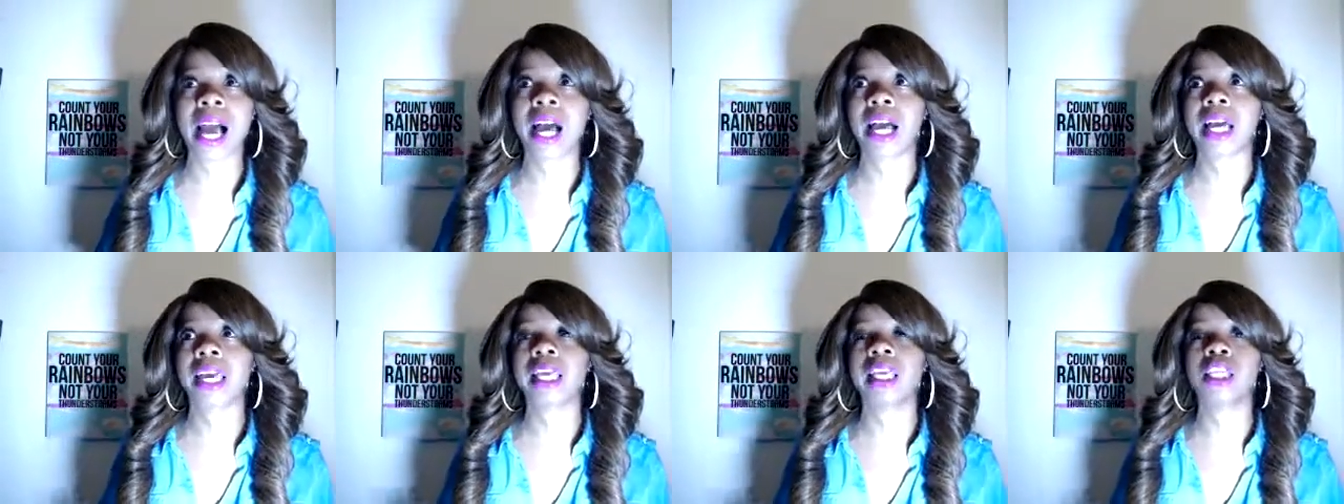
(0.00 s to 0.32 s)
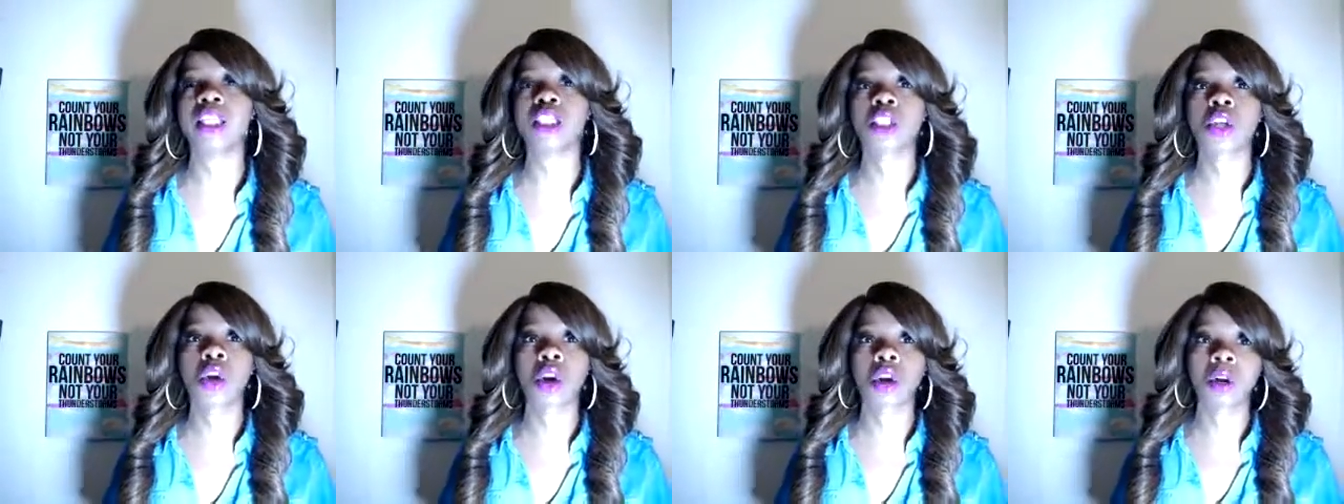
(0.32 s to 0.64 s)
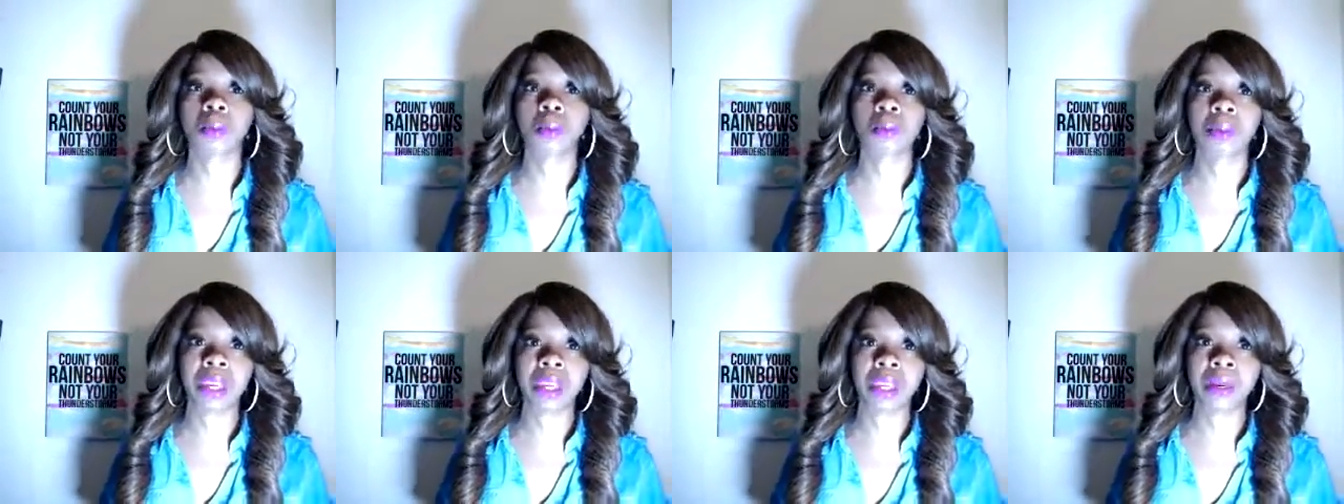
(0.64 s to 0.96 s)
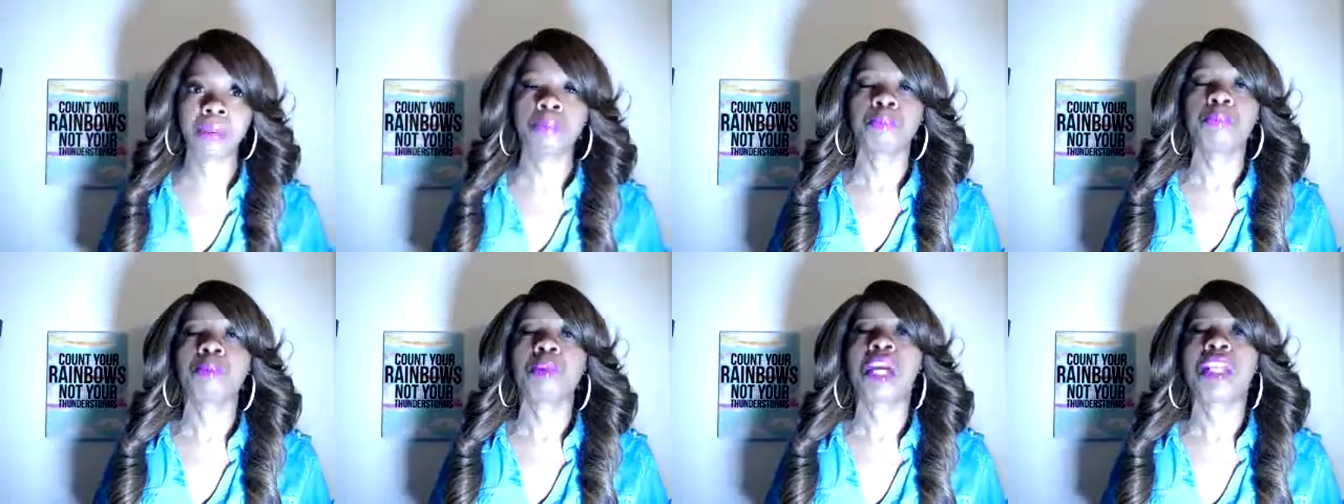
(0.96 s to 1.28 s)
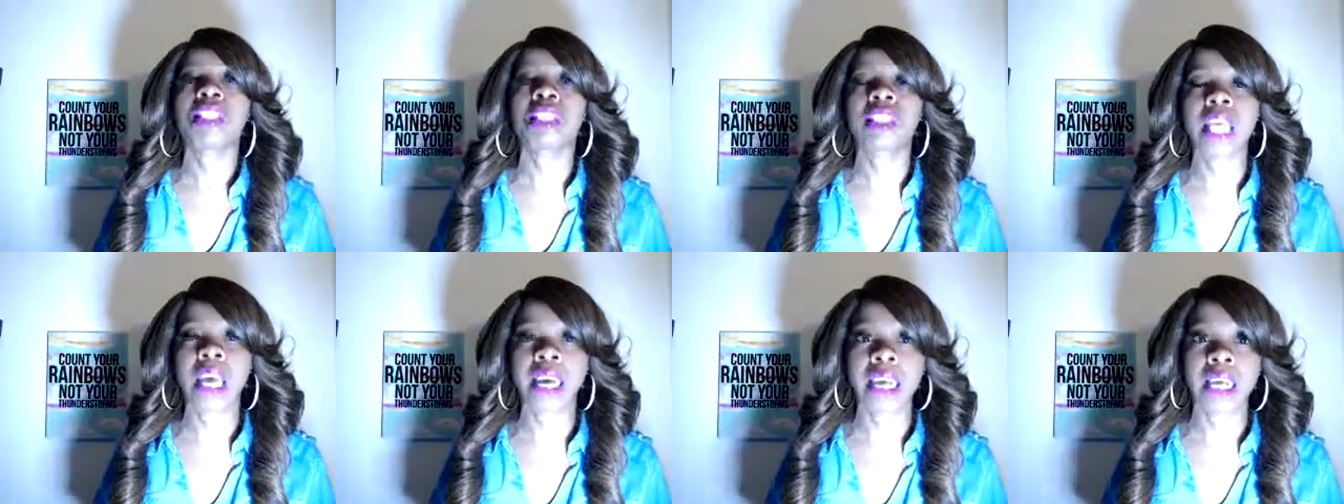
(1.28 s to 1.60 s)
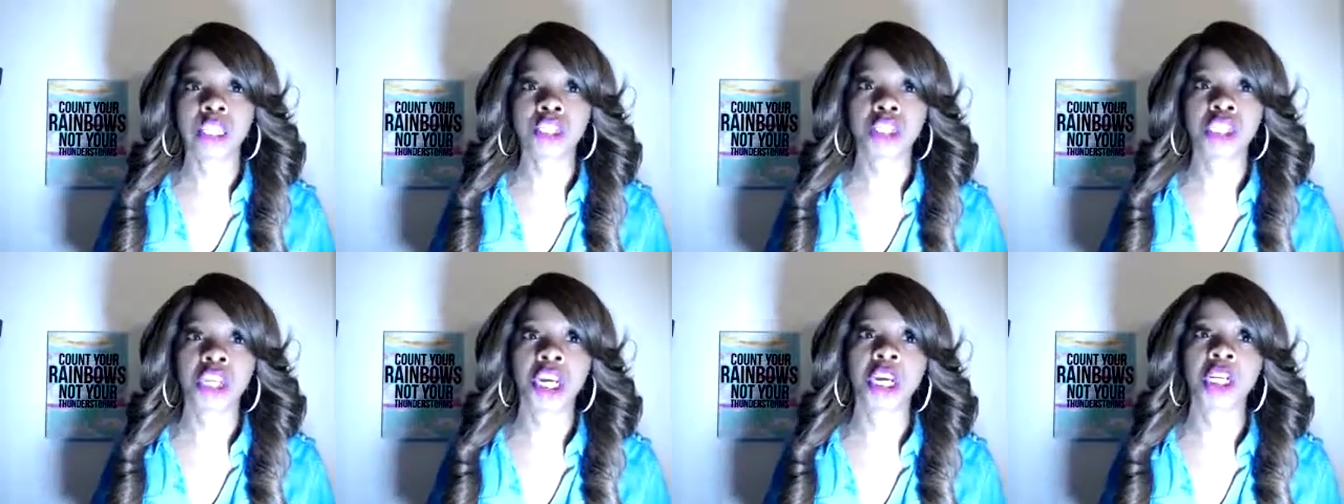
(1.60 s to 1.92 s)
He's gonna be second
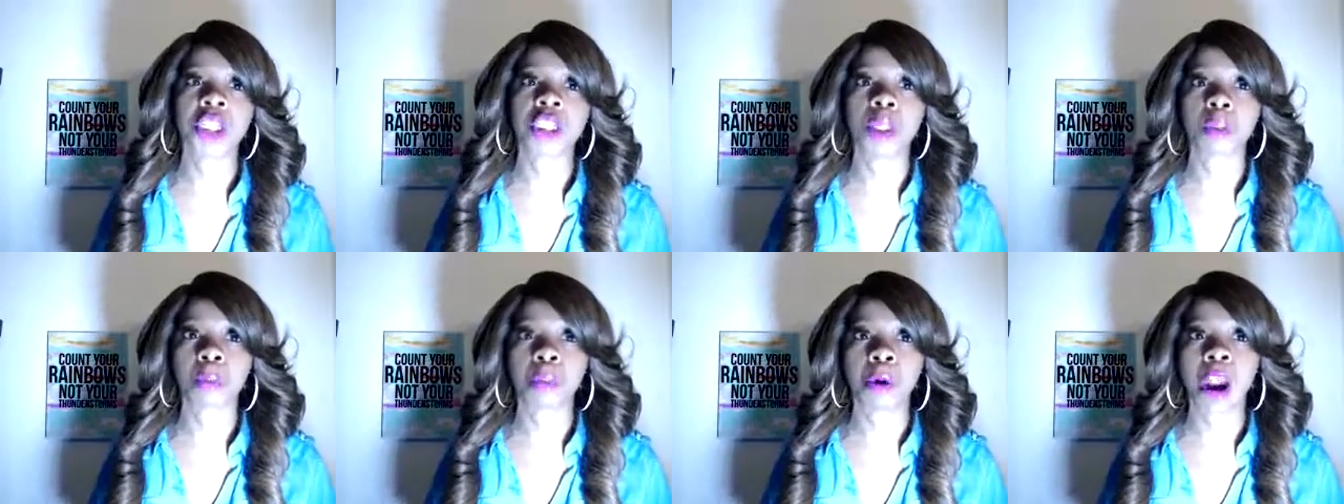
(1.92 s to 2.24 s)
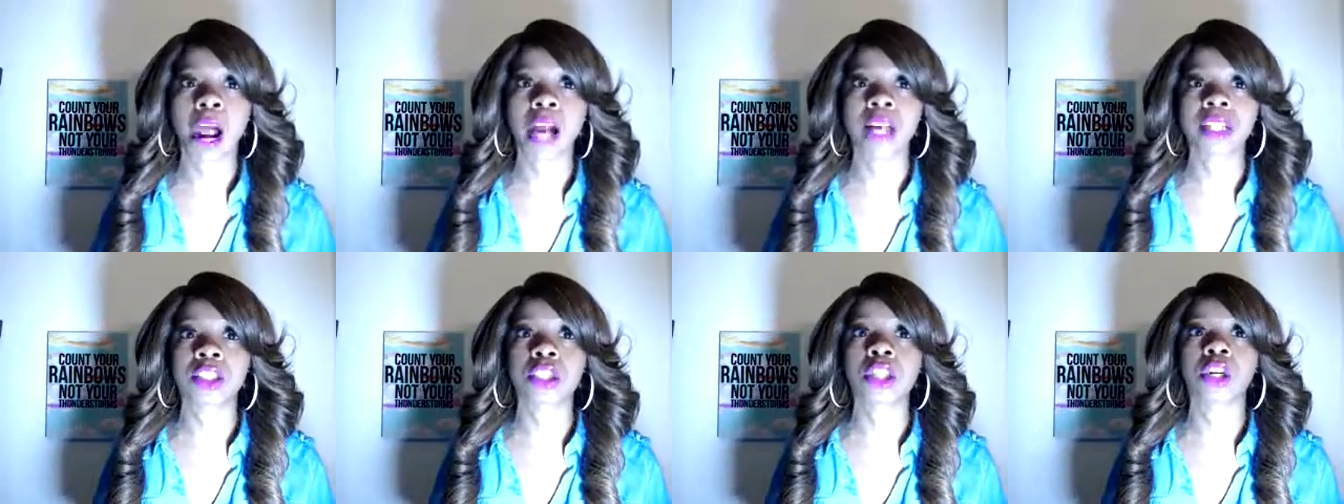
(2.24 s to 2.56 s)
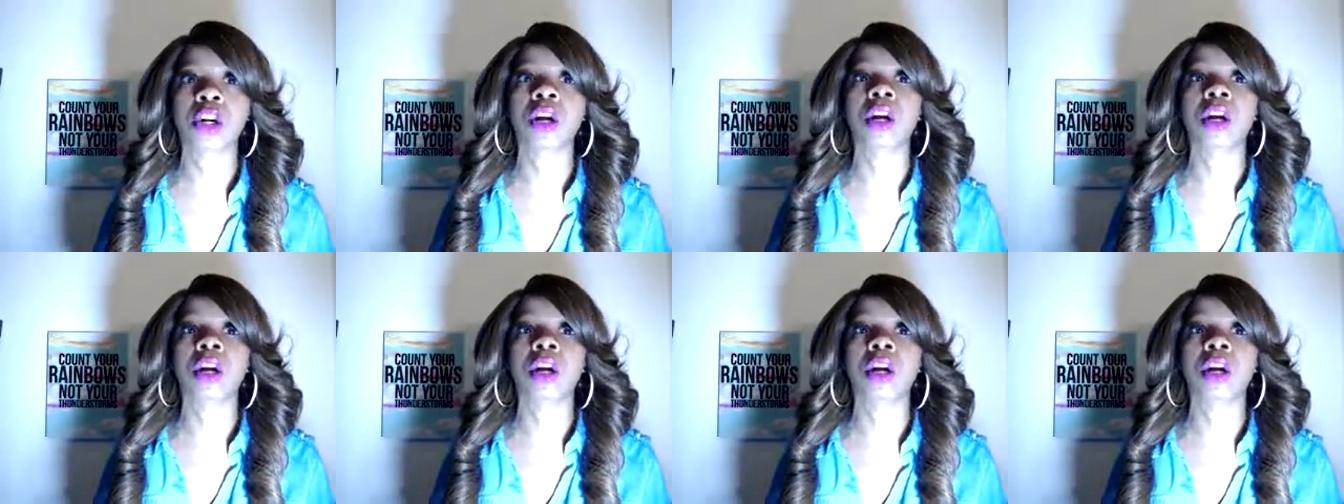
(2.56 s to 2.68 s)
chair to Proctor,